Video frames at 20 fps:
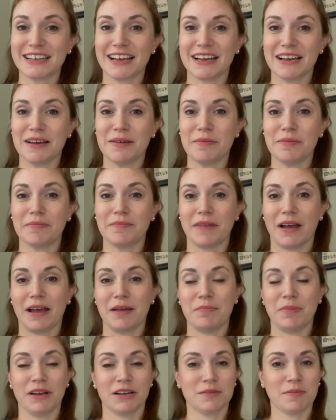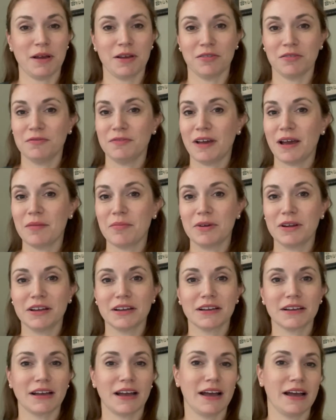I picked my own
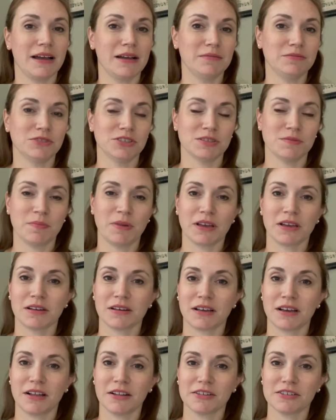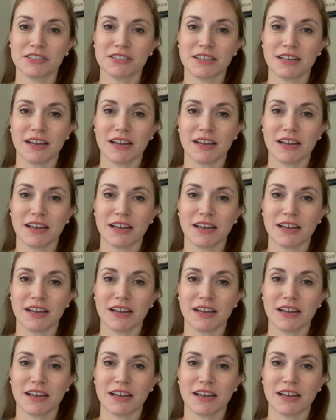fabric. I'm just picking colors that I